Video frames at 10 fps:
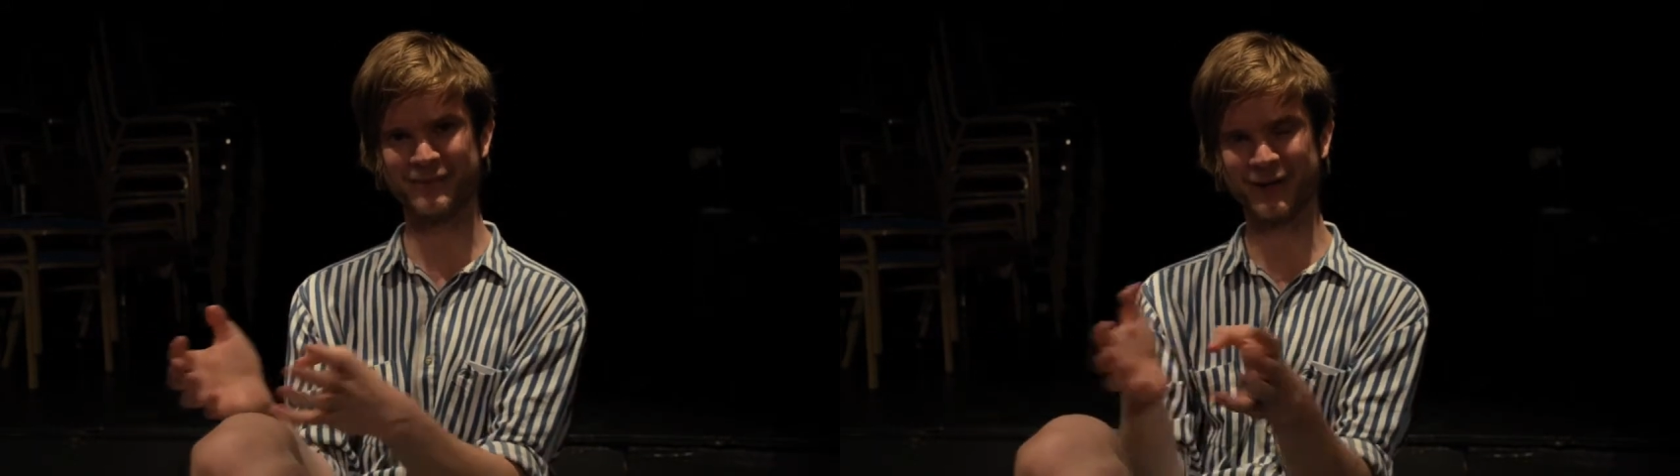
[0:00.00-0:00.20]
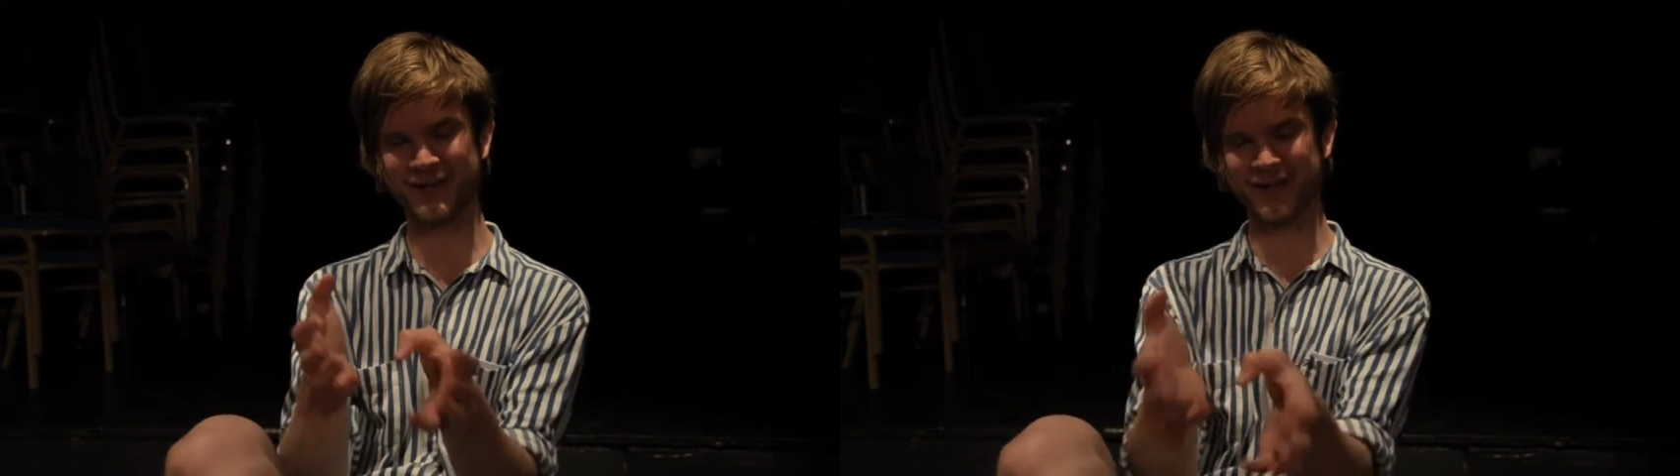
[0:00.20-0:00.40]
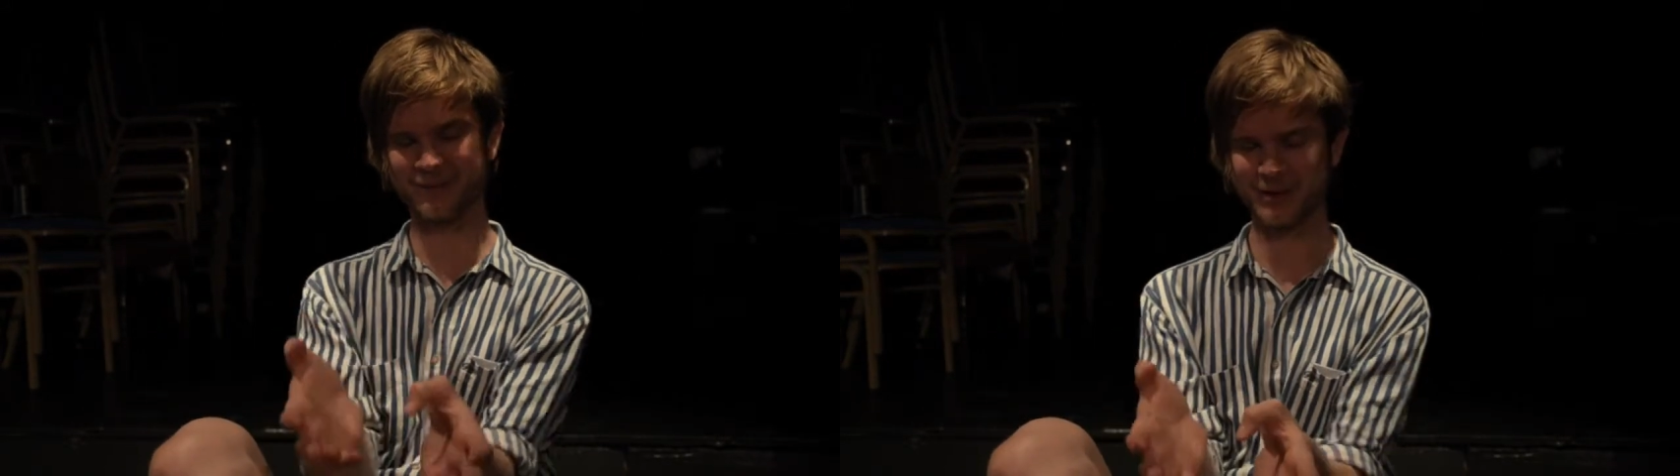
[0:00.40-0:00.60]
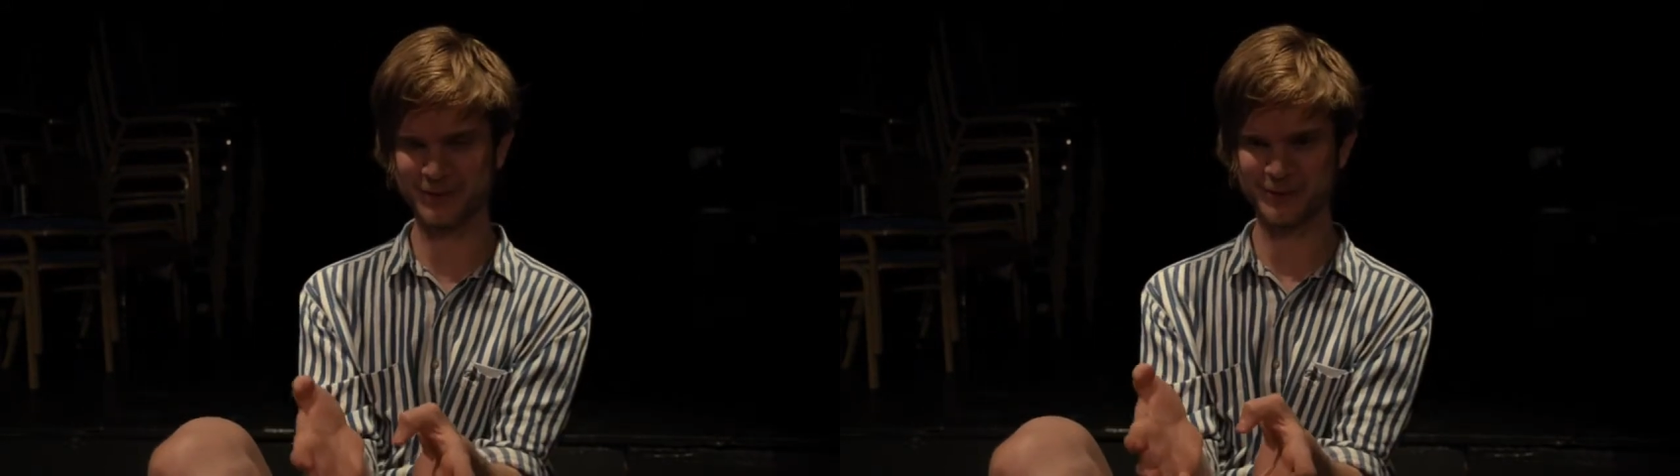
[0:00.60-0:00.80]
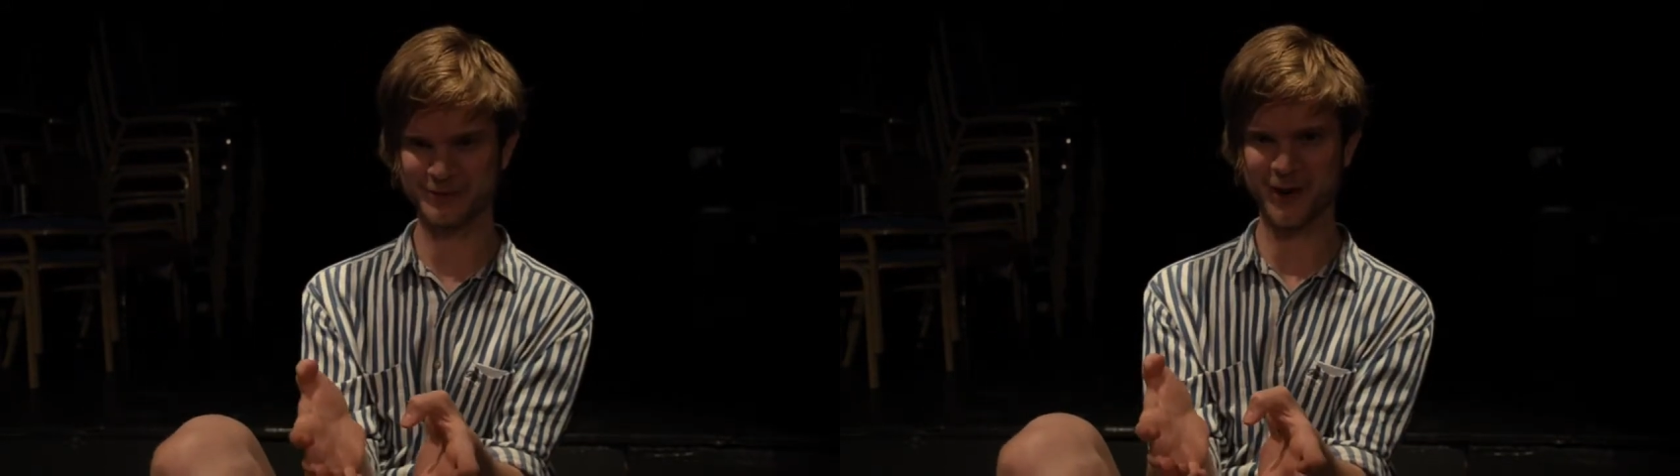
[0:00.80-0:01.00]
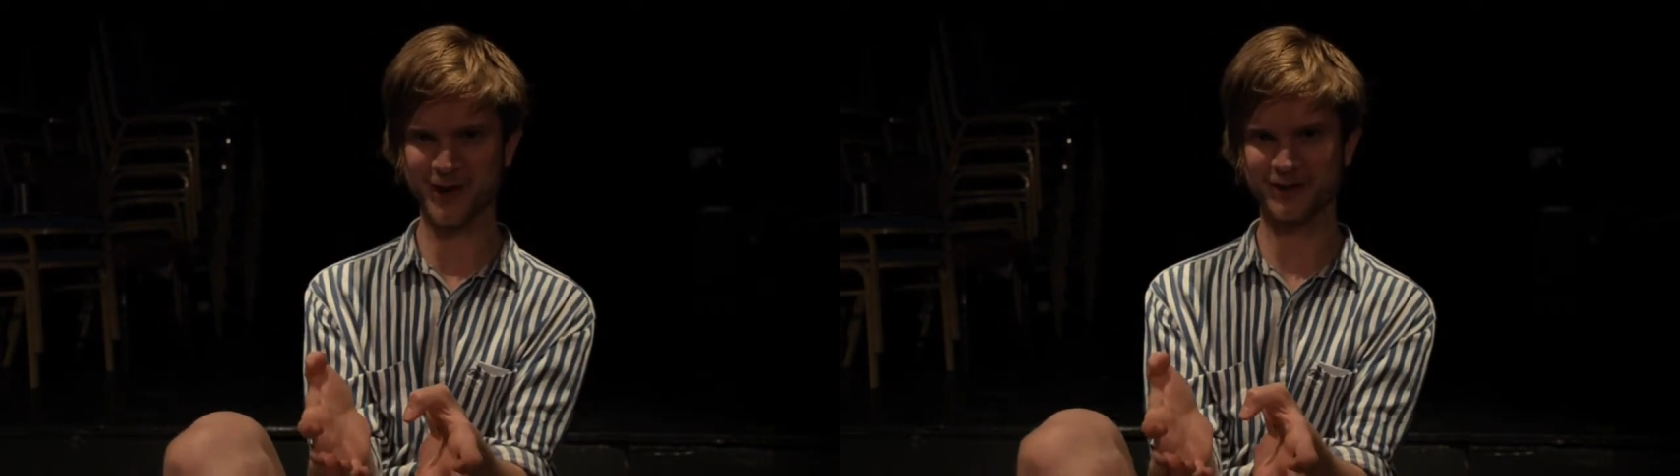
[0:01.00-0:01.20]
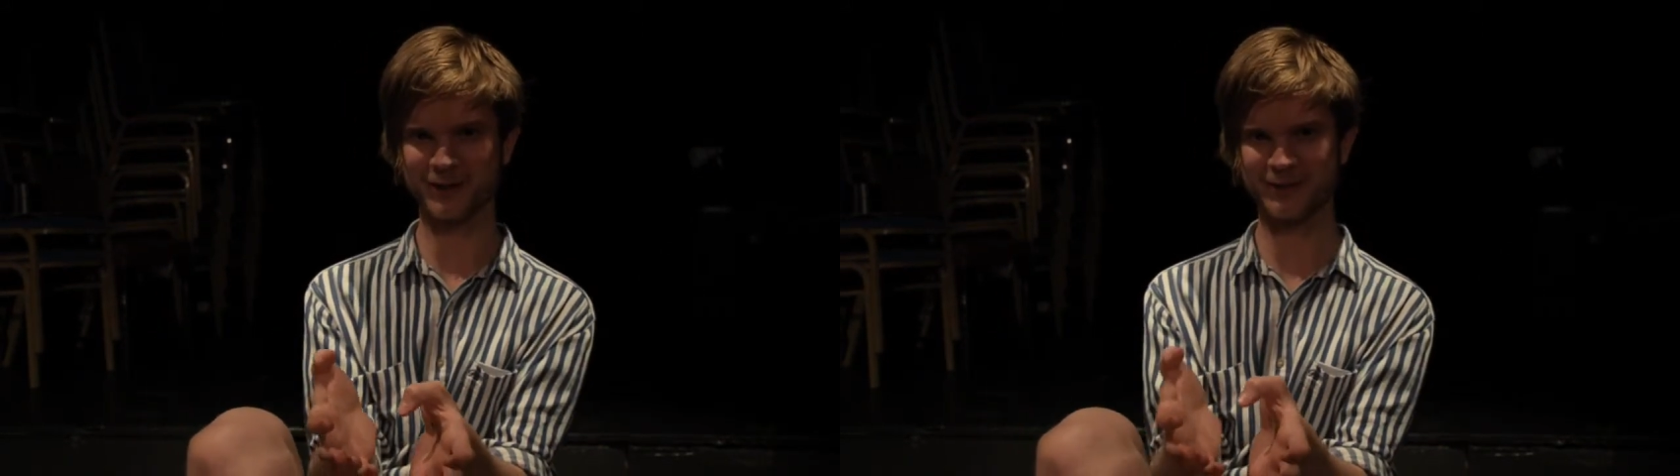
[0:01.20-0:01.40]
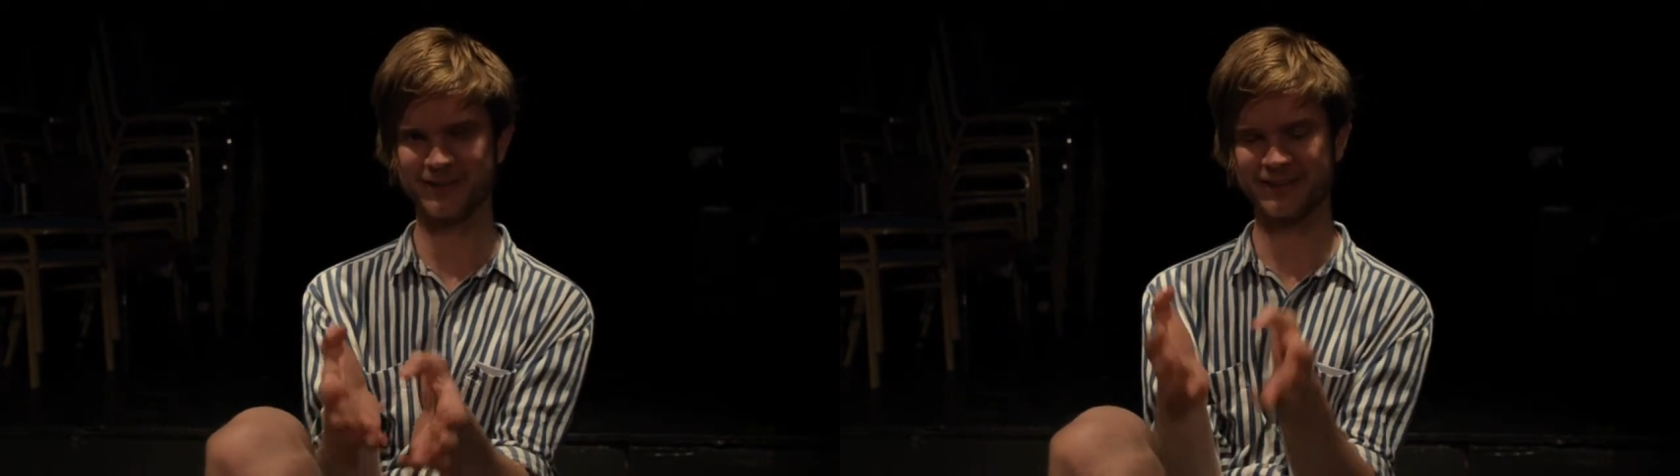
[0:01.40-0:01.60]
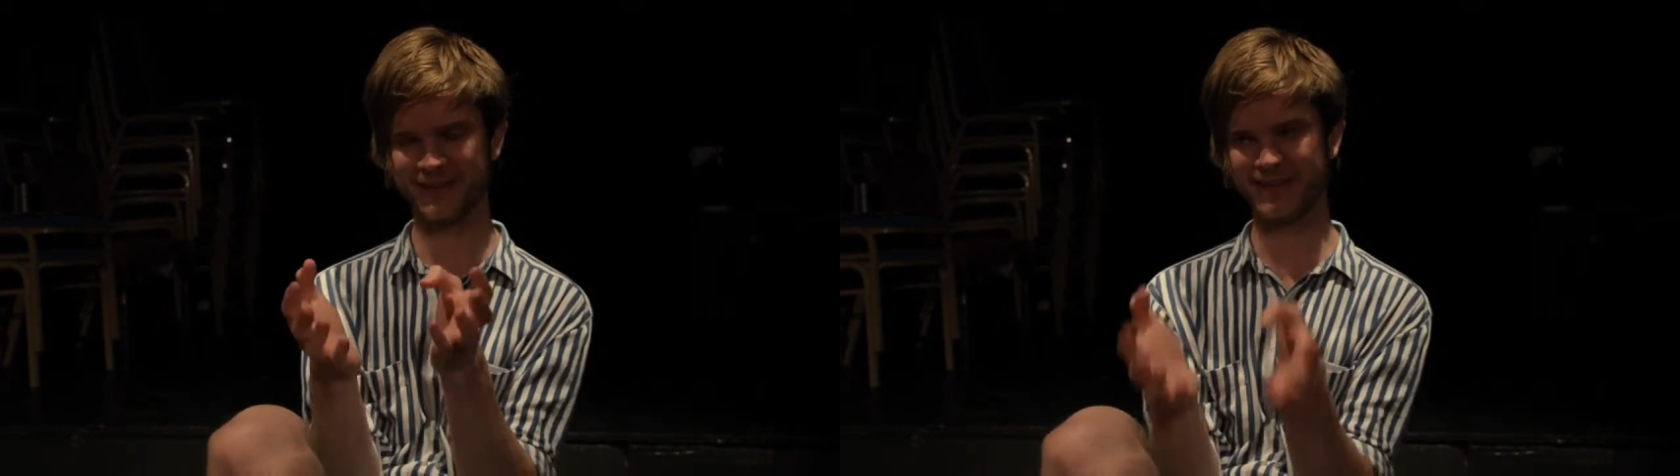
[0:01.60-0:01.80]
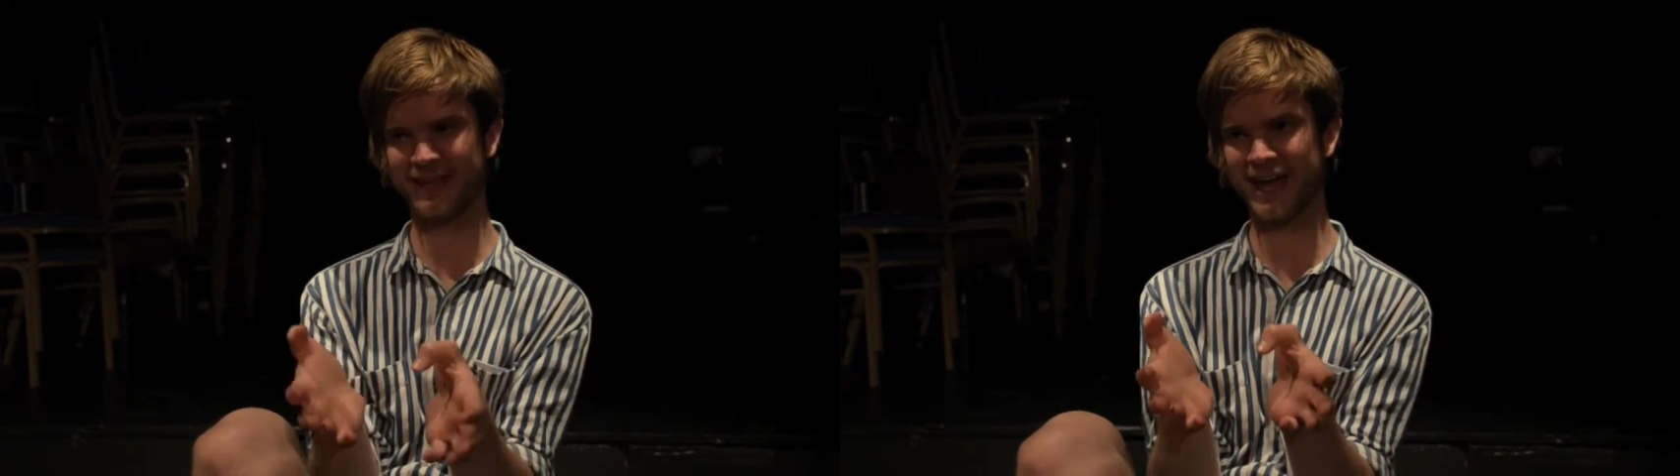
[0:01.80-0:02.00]
putting other people's work on and
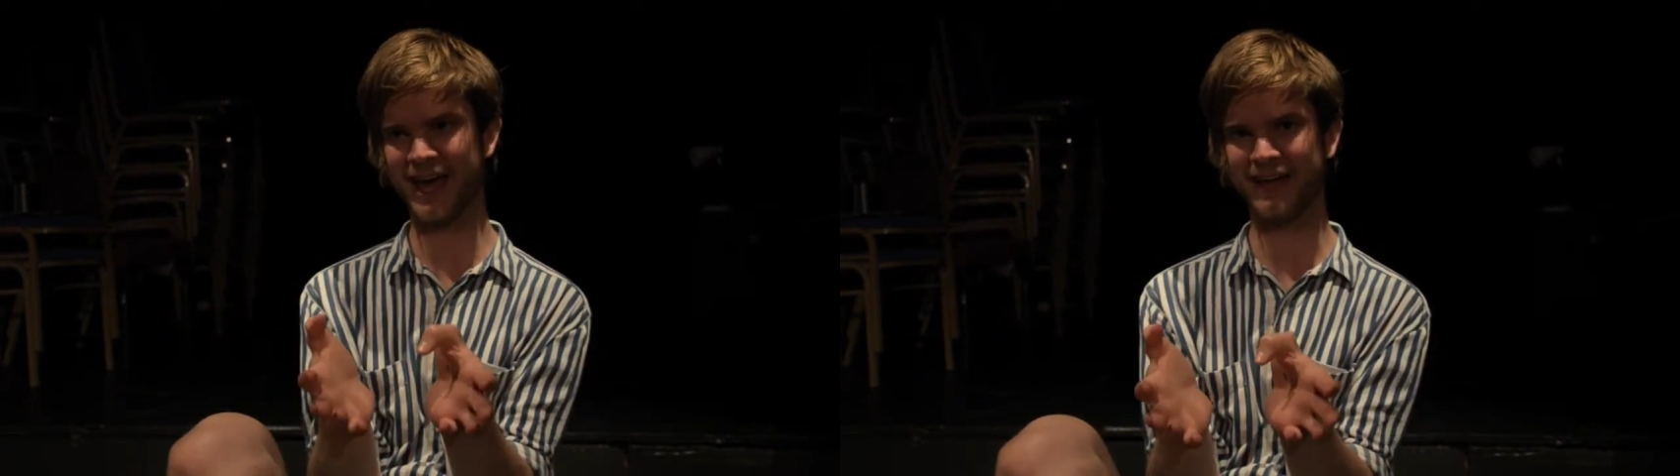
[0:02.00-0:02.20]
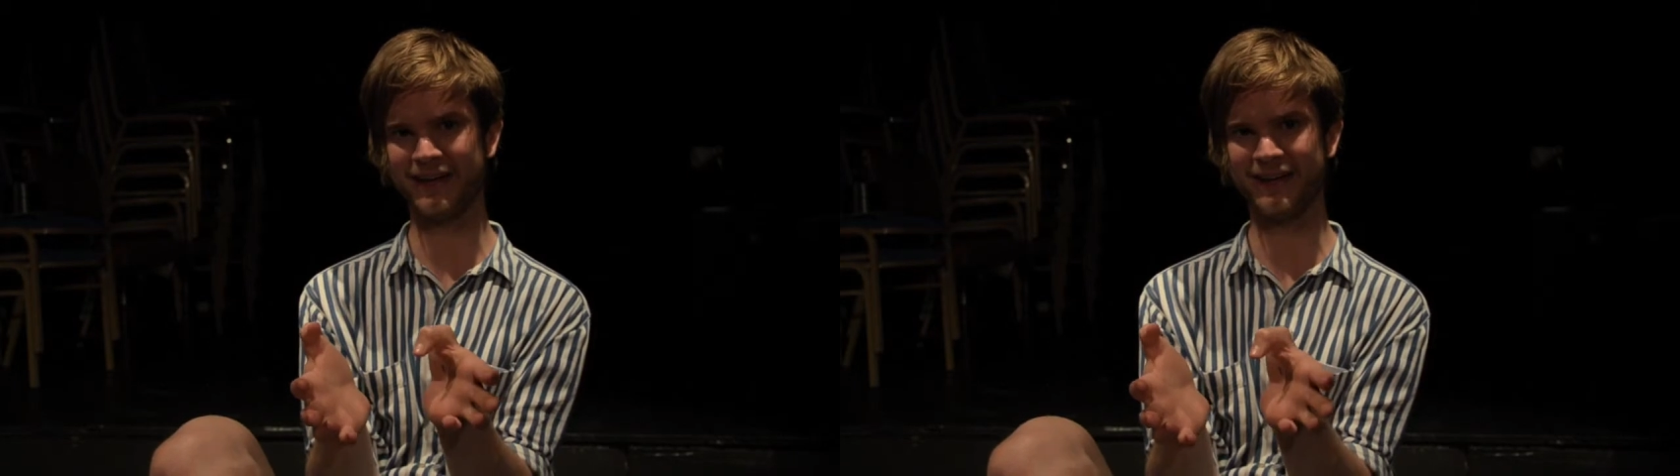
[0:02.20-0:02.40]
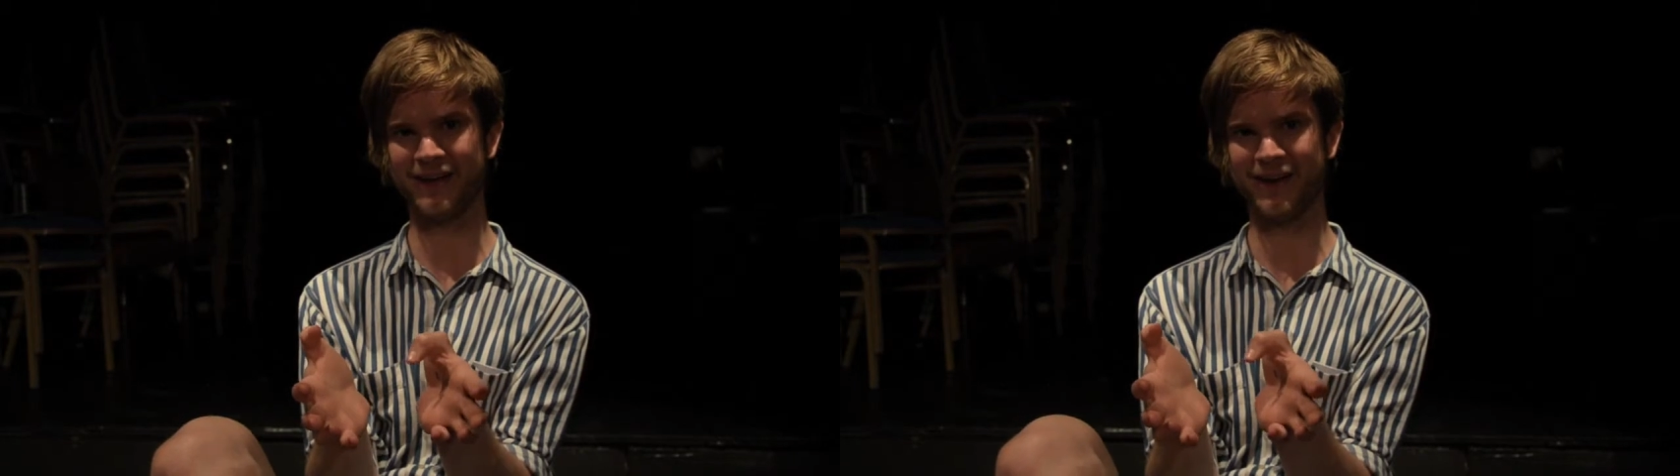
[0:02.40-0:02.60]
thinking, hey,